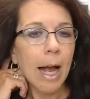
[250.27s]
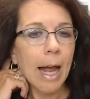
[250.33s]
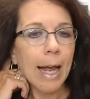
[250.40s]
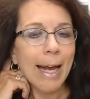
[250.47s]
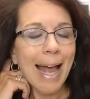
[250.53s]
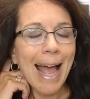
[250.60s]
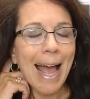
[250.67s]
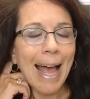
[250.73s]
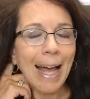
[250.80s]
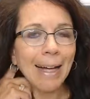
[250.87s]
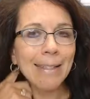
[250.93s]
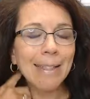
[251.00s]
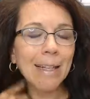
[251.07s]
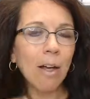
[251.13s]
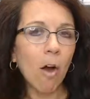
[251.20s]
and
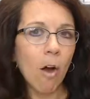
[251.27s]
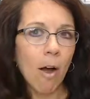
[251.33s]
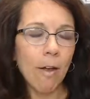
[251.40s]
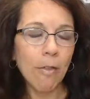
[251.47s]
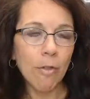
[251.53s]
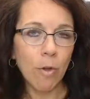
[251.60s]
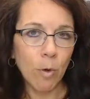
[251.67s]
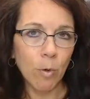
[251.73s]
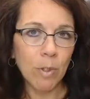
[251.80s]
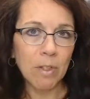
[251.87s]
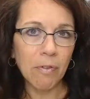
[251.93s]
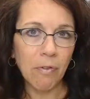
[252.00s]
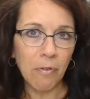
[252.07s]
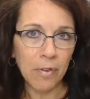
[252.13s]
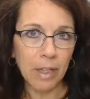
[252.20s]
acting on
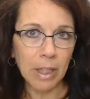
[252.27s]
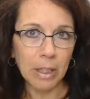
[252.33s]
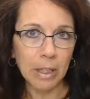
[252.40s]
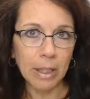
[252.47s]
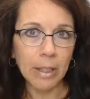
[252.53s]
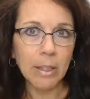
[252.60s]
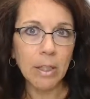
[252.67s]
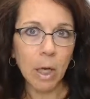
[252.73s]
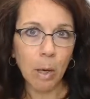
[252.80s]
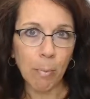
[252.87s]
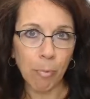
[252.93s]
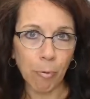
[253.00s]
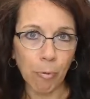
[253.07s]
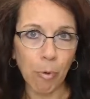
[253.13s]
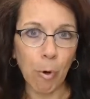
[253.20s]
those feelings
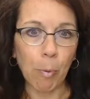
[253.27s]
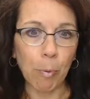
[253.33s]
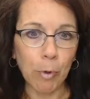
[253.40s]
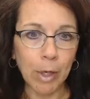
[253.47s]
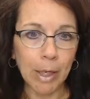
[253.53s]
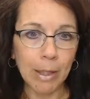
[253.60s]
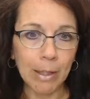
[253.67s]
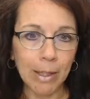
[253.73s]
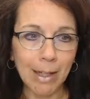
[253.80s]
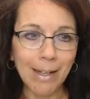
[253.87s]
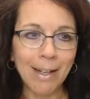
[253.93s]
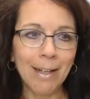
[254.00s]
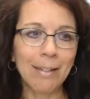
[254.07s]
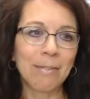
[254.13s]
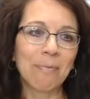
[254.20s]

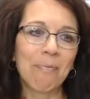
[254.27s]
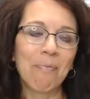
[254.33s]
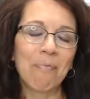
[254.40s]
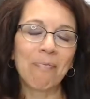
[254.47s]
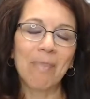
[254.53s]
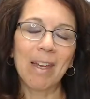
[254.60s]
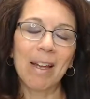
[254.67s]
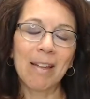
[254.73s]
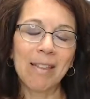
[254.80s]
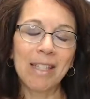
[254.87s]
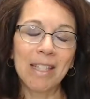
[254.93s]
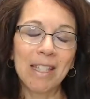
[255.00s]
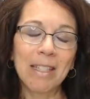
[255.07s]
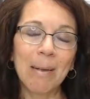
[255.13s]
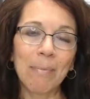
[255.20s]
appropriately.
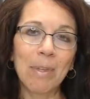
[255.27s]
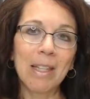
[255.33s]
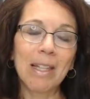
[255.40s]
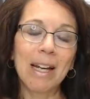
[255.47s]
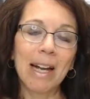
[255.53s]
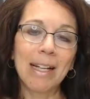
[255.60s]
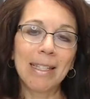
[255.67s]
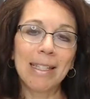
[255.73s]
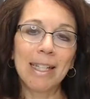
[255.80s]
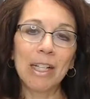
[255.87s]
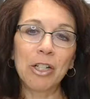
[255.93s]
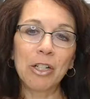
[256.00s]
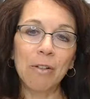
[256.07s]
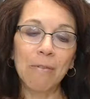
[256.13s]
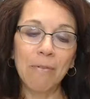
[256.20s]
This is something that I
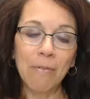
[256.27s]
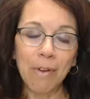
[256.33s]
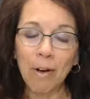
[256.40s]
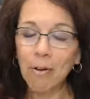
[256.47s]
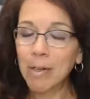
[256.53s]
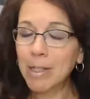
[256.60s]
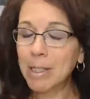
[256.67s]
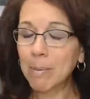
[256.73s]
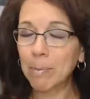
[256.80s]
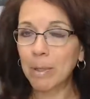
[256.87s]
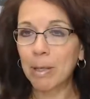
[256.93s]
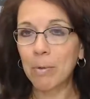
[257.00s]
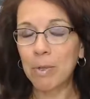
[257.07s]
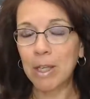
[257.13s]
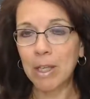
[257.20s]
teach very
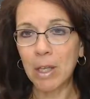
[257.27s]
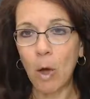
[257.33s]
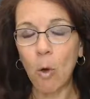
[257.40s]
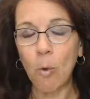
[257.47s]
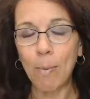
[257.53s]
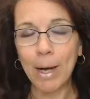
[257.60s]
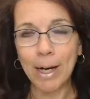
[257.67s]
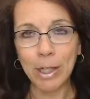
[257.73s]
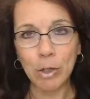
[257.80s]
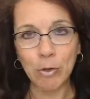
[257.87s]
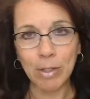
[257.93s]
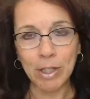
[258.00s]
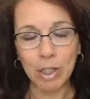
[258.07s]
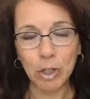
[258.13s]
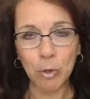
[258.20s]
deeply within the Whole Body
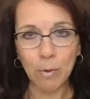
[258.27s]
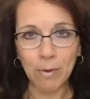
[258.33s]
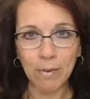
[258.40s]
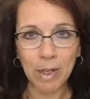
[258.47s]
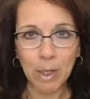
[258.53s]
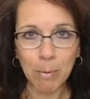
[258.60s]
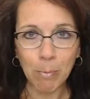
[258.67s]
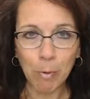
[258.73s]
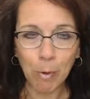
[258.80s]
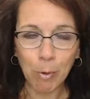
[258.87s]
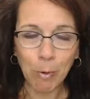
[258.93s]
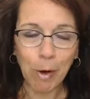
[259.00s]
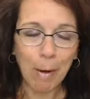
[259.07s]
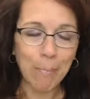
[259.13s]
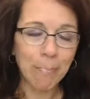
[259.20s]
Trust Intuitive Eating
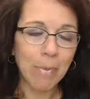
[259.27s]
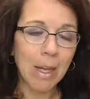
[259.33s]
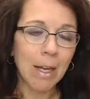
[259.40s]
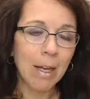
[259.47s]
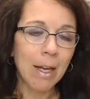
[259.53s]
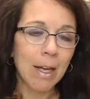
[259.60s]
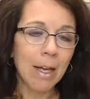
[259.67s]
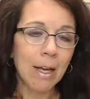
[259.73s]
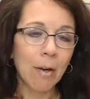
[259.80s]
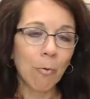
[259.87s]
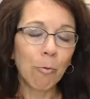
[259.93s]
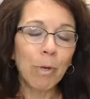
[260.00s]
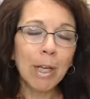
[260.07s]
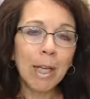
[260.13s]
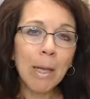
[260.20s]
program.
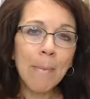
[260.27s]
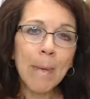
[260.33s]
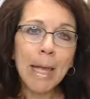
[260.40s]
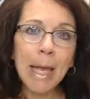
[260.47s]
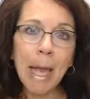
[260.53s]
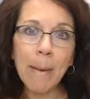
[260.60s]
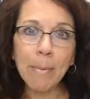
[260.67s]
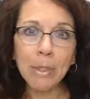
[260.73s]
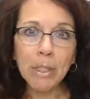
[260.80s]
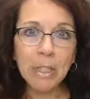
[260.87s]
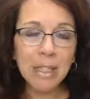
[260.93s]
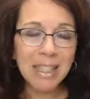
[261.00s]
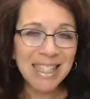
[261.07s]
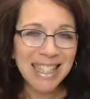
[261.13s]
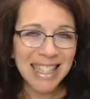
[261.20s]
Really being able
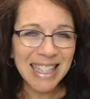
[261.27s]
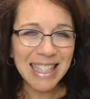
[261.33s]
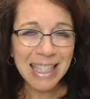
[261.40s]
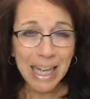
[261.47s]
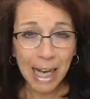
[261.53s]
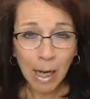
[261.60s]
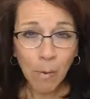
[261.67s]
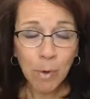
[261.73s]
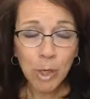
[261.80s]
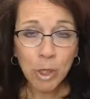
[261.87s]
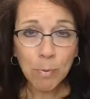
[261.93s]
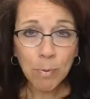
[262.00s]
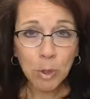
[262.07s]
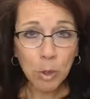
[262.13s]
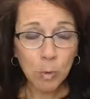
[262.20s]
to
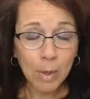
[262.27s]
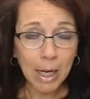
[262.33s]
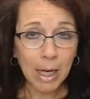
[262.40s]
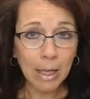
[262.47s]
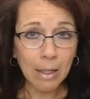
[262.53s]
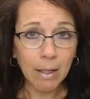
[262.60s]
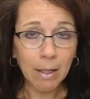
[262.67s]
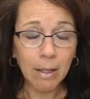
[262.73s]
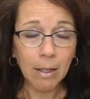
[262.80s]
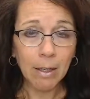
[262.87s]
distinguish between